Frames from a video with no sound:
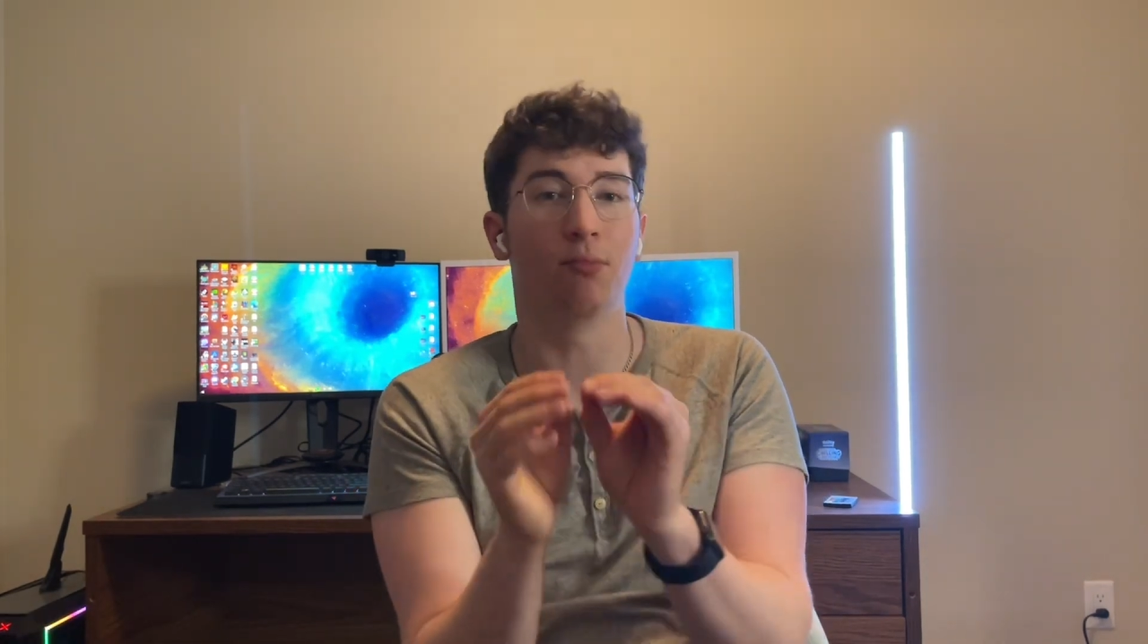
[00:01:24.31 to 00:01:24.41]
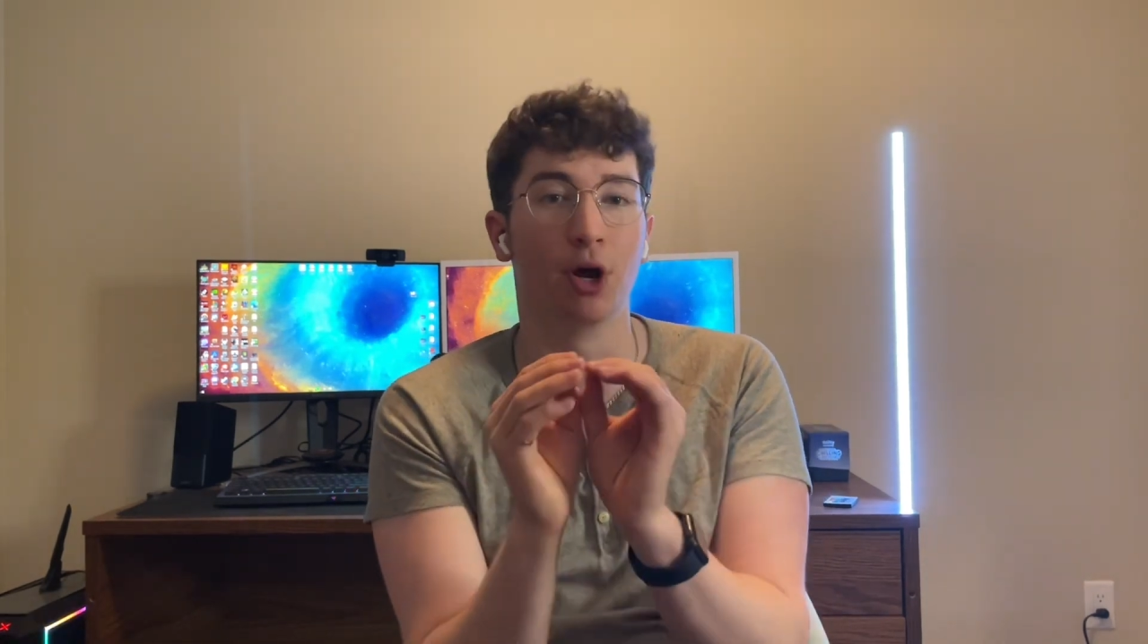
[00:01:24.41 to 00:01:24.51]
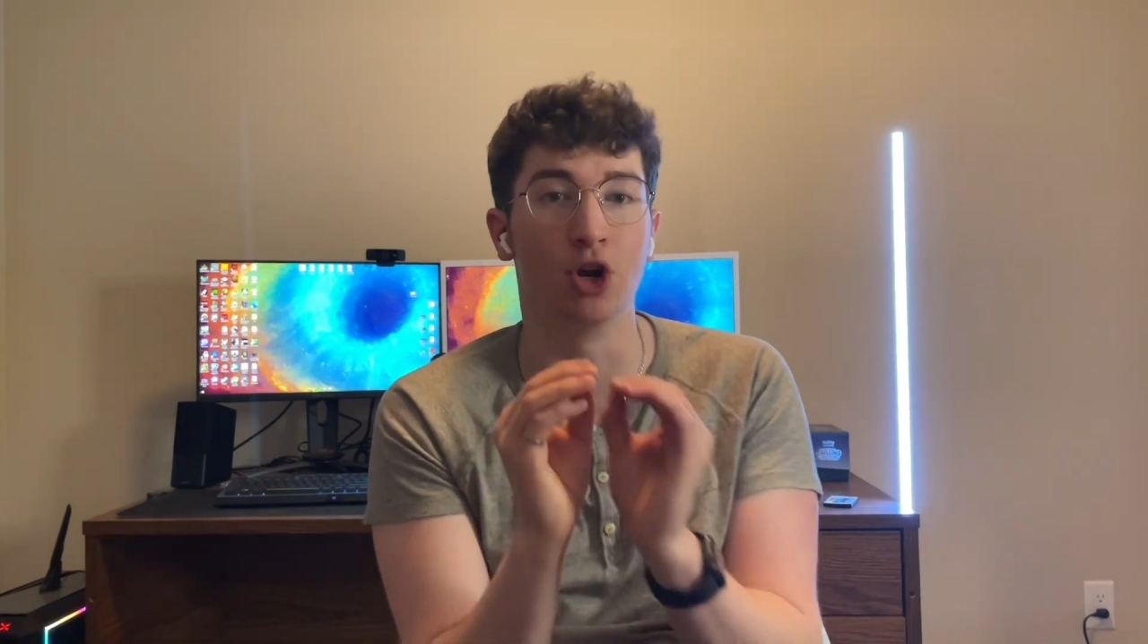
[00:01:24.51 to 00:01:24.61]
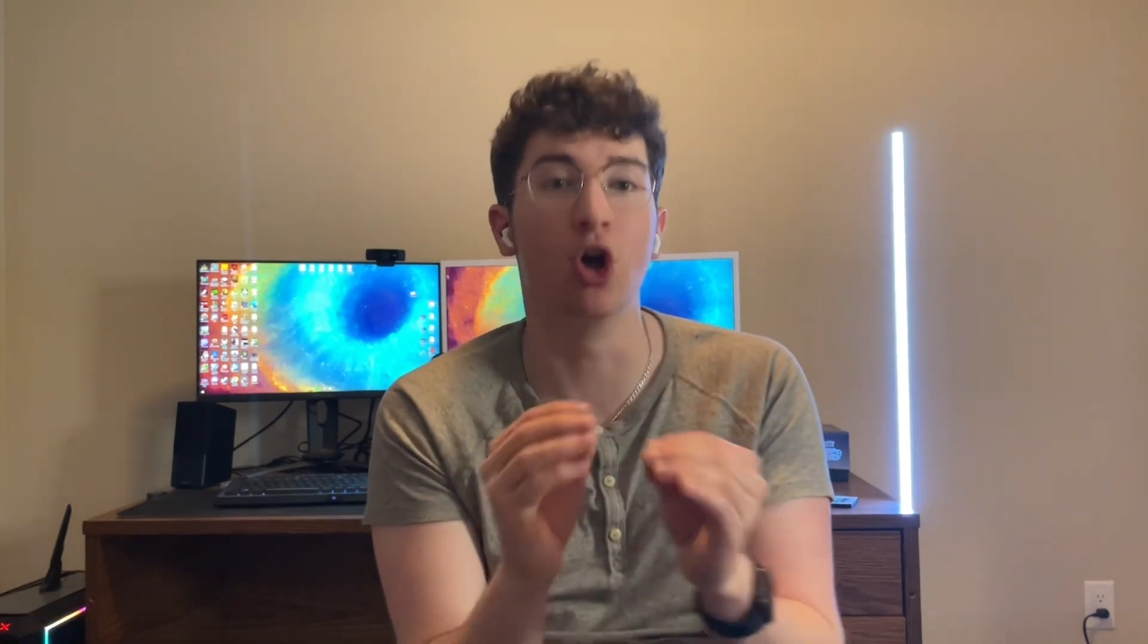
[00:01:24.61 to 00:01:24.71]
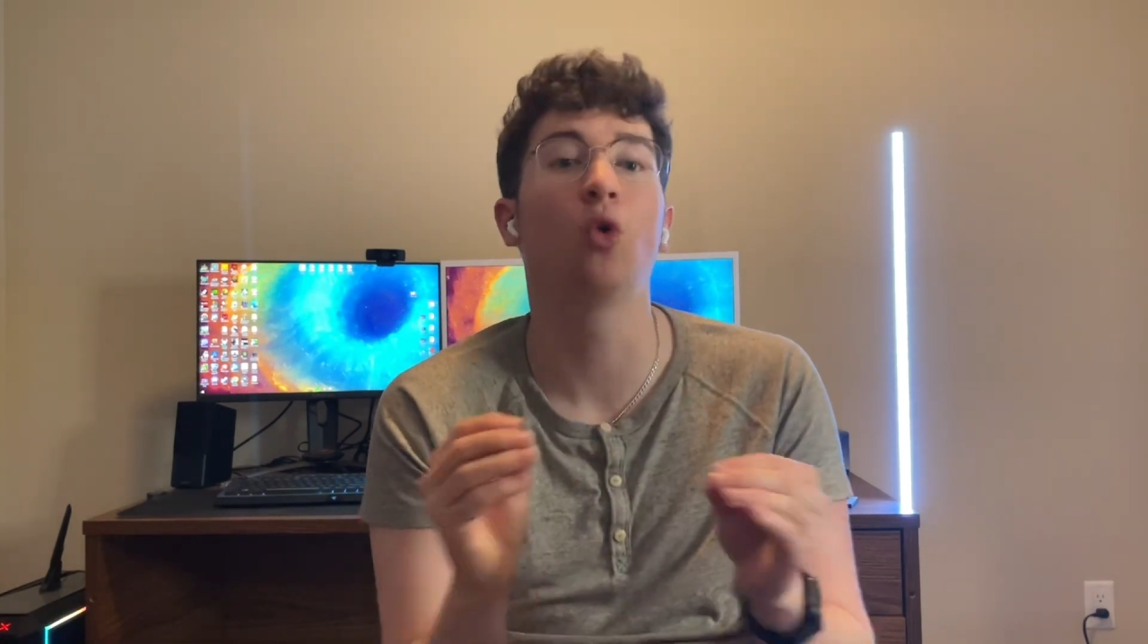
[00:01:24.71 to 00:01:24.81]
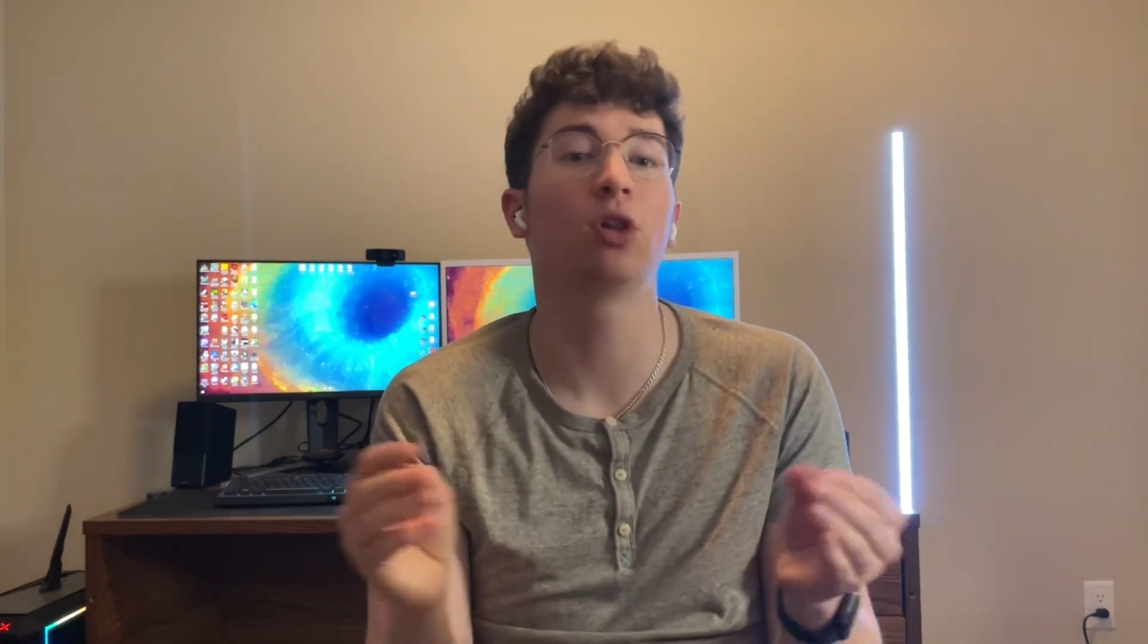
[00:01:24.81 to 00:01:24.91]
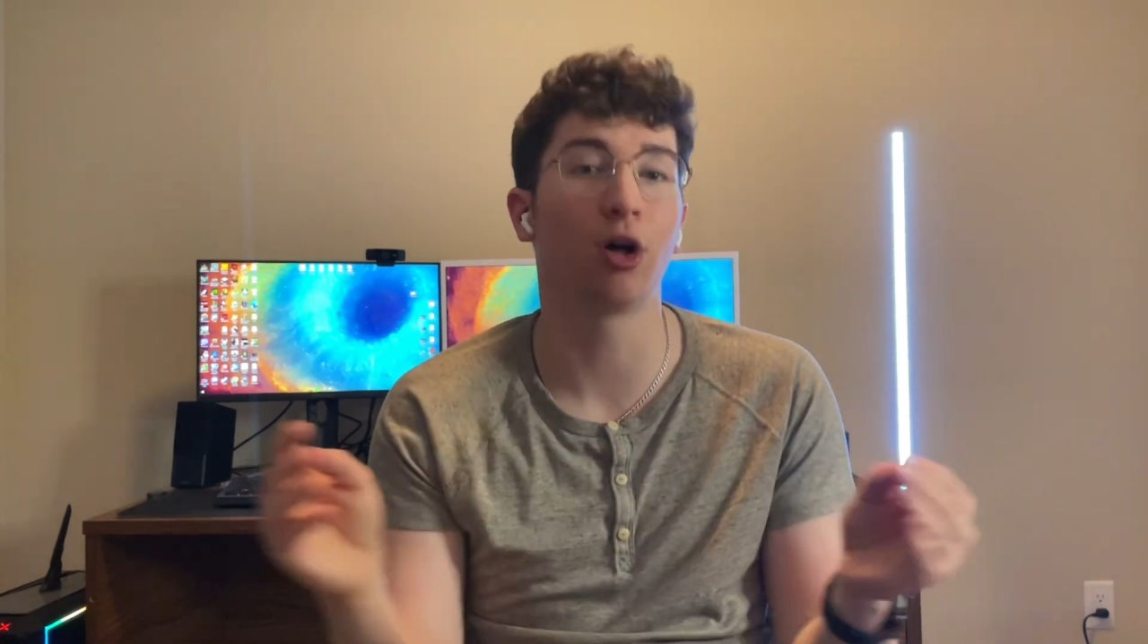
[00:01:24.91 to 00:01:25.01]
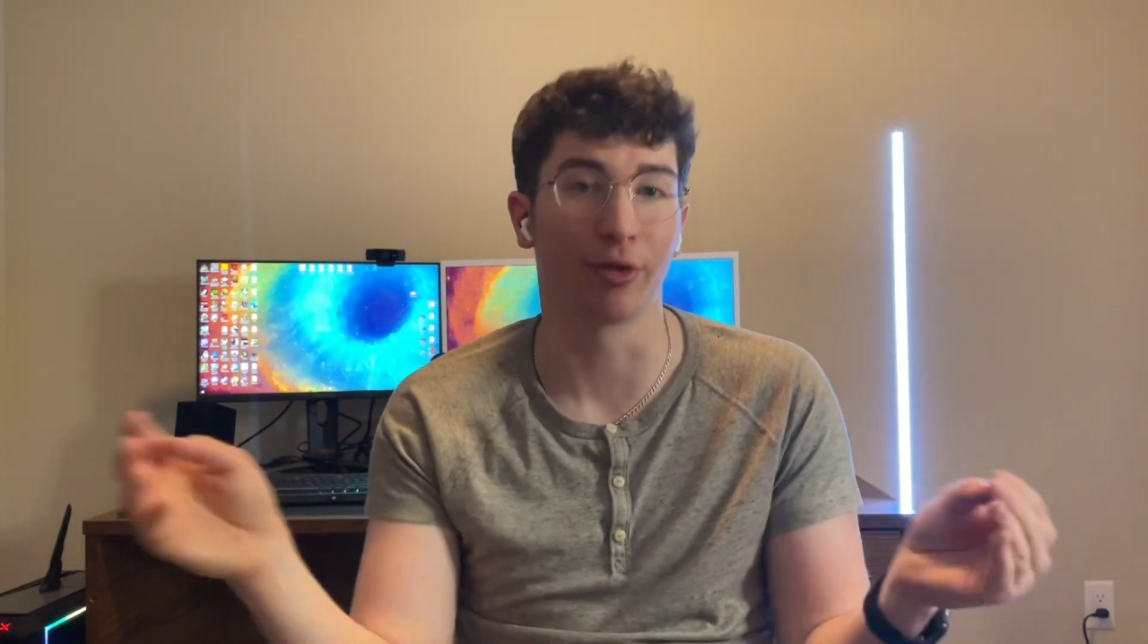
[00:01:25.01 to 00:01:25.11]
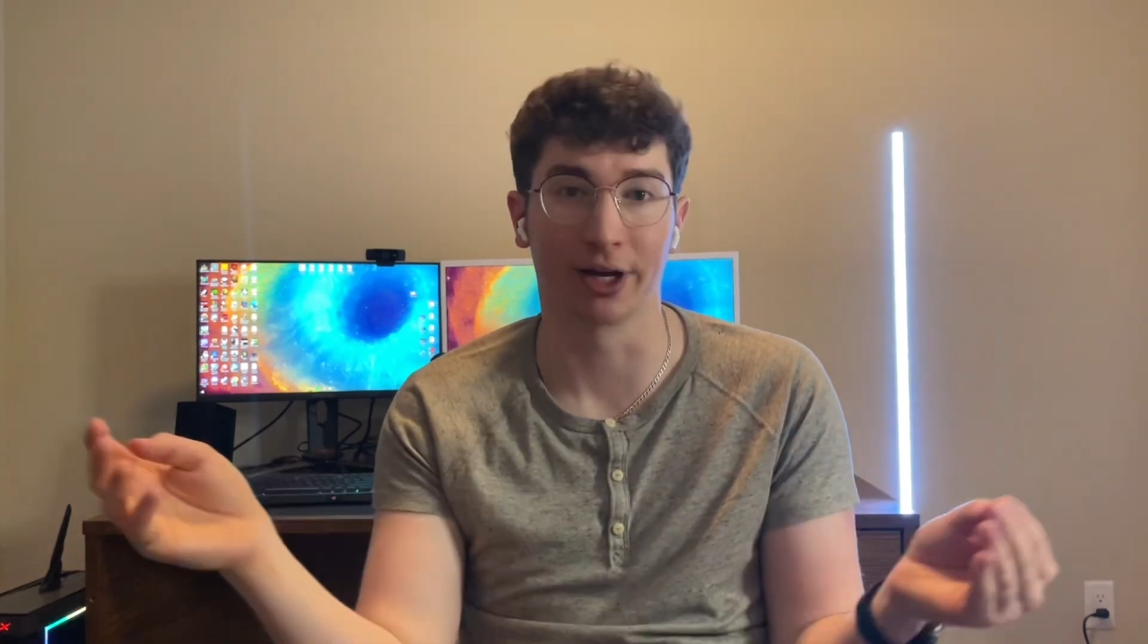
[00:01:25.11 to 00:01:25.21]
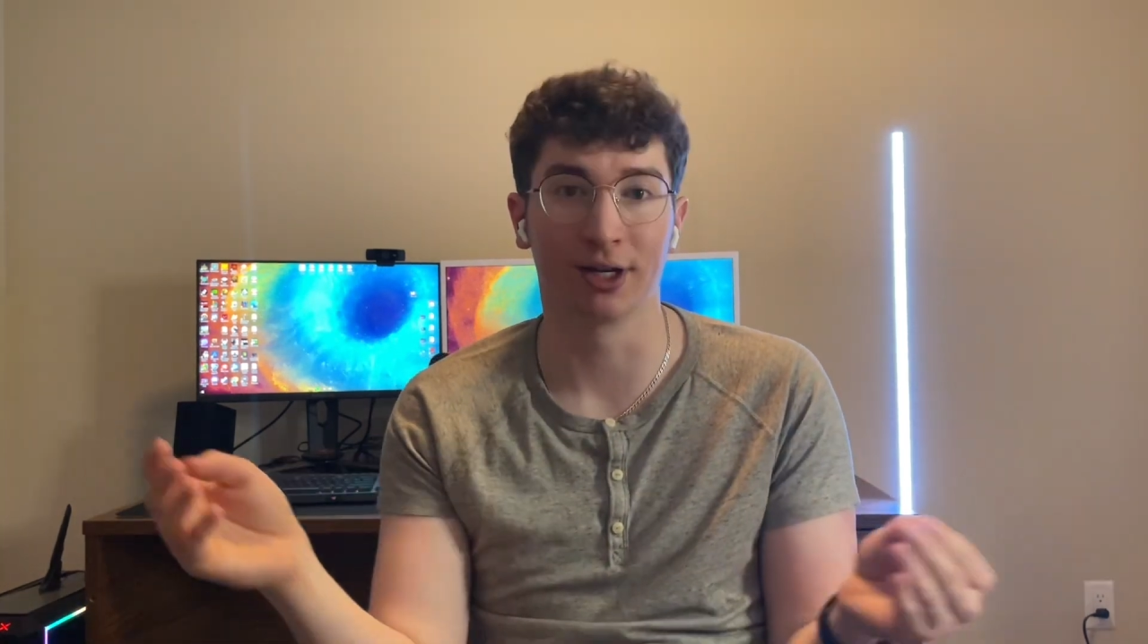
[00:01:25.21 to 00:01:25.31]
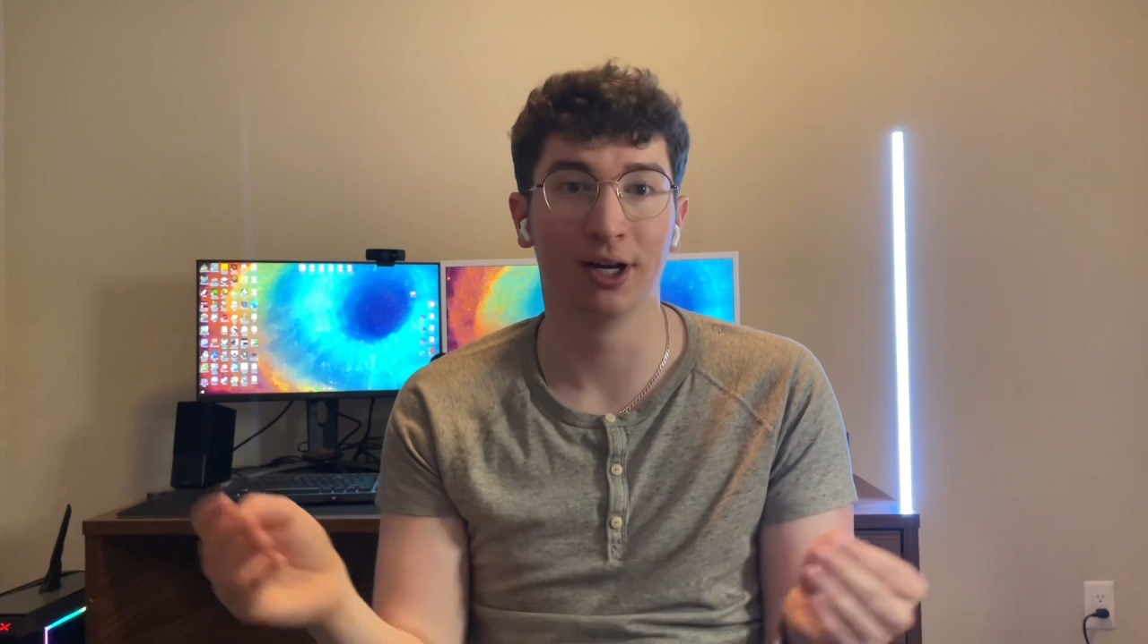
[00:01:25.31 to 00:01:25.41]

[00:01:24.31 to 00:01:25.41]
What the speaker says: but no clothing.